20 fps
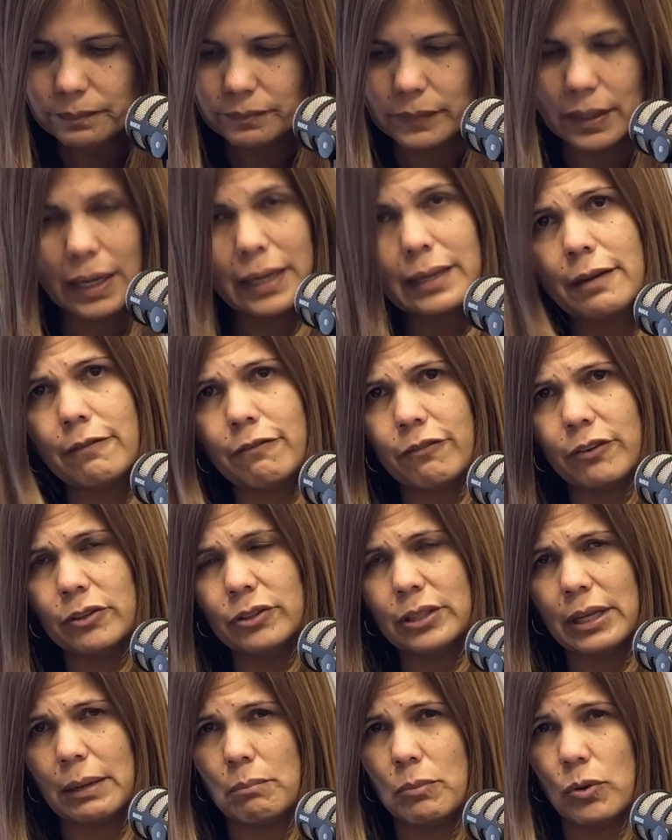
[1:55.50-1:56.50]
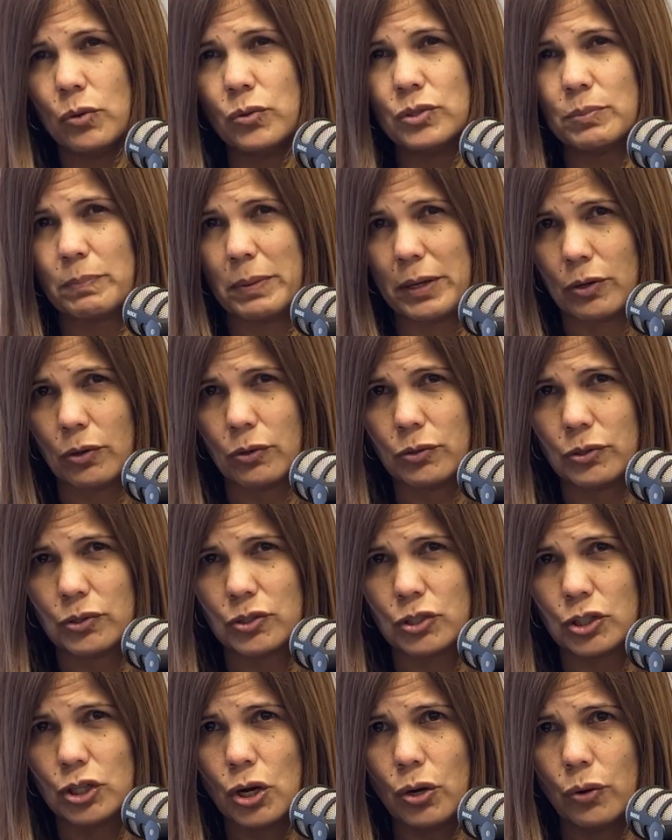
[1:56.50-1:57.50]
And I feel that most pet
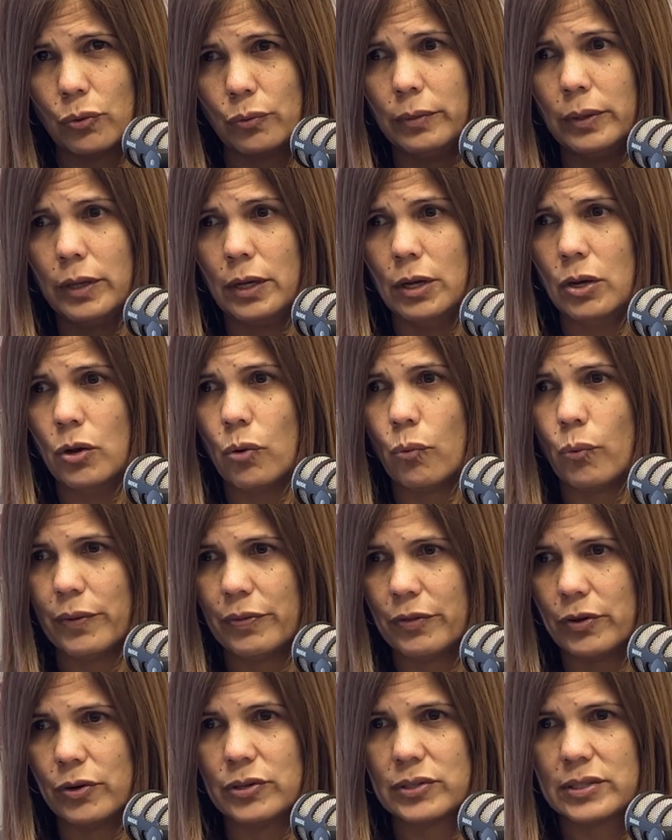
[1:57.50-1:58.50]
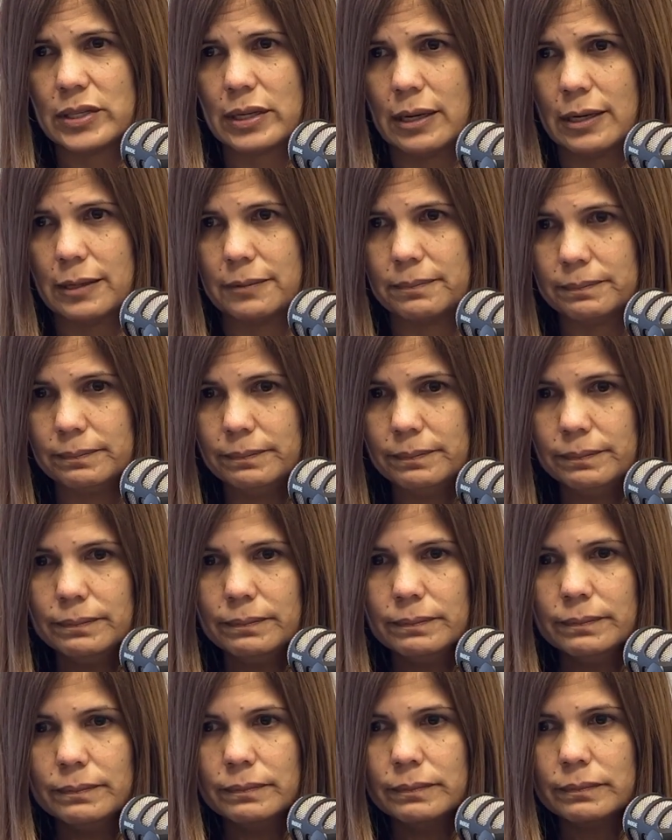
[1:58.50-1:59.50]
owners know when there's a
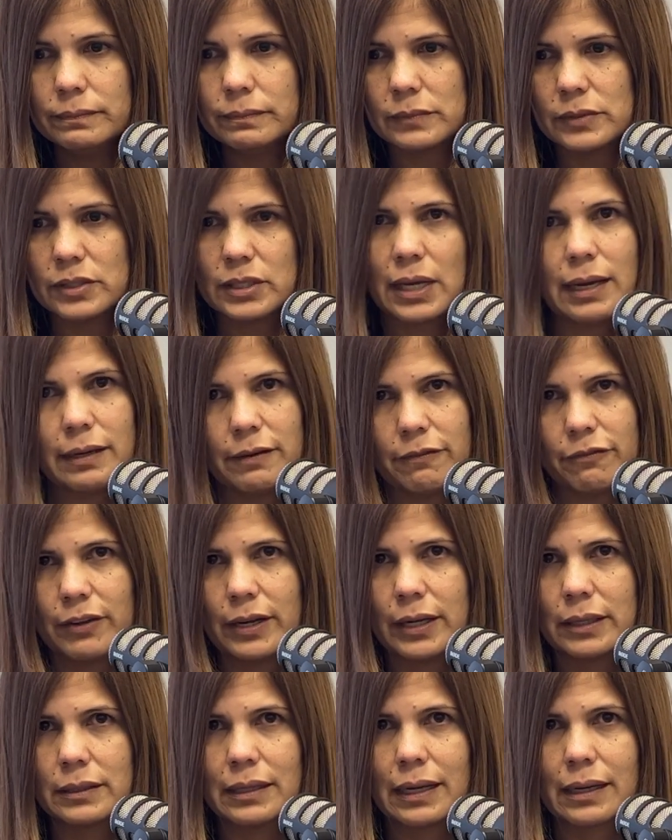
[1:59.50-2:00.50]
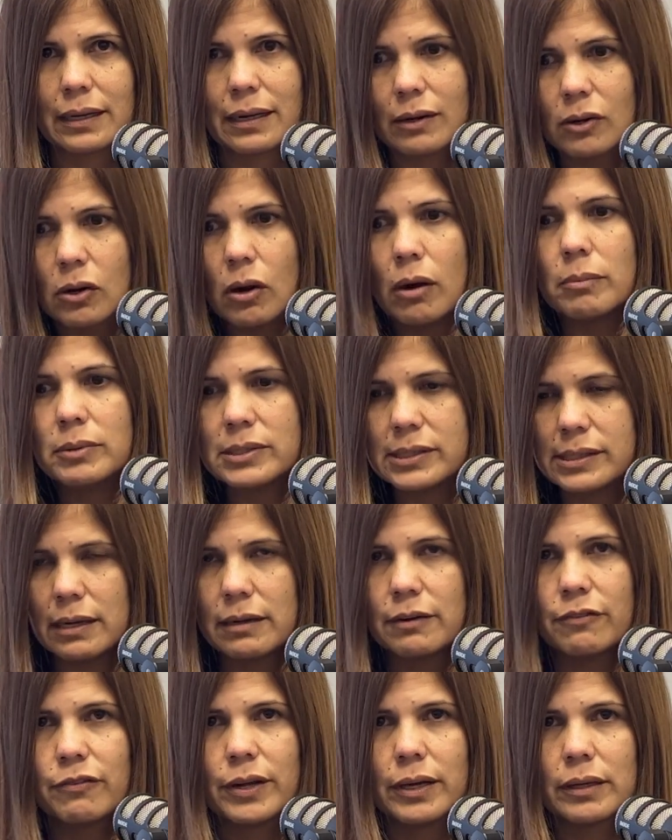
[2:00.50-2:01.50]
side effect, like a common side
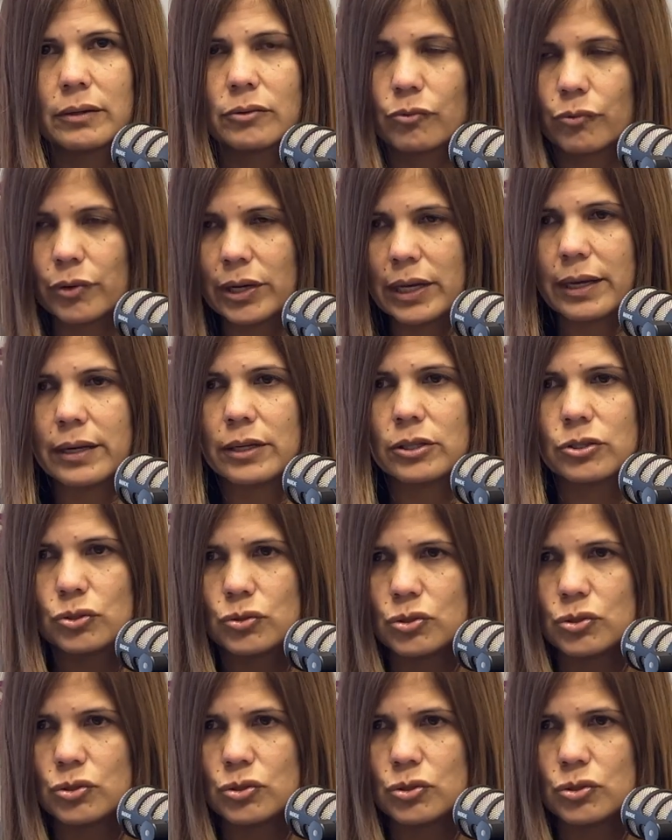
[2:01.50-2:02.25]
effect related to